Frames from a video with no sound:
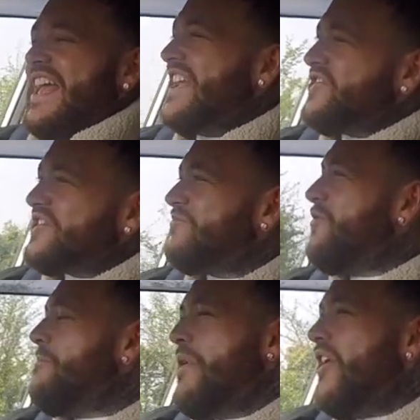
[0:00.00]
It just
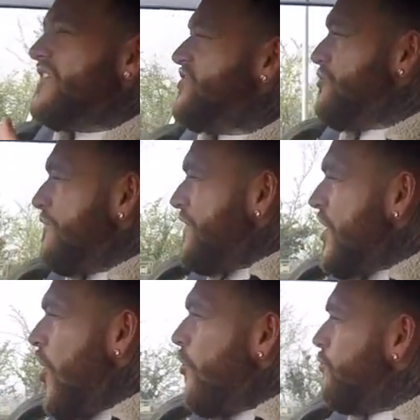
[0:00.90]
reminds you of the
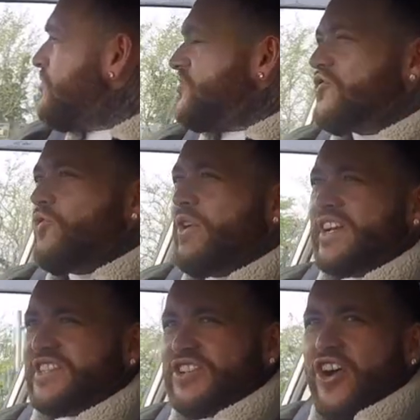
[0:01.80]
old school
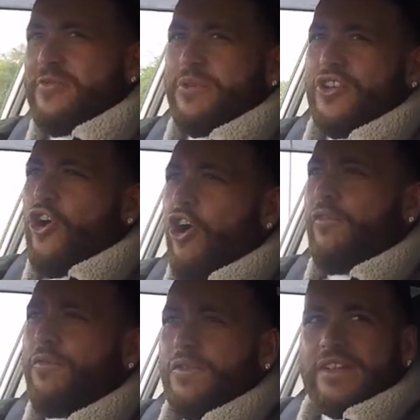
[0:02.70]
excitement
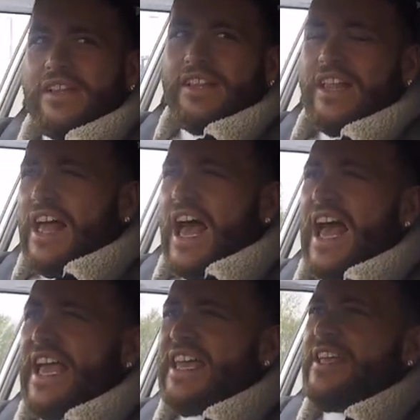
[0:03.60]
of
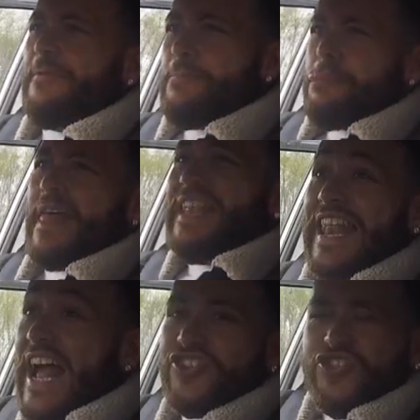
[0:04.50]
a
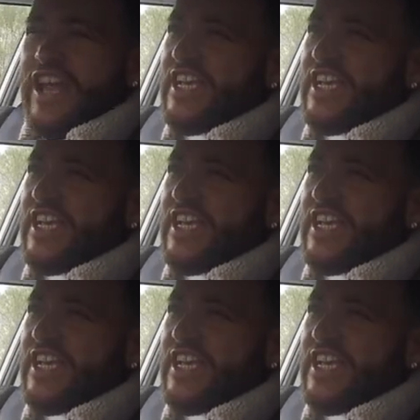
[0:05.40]
naturally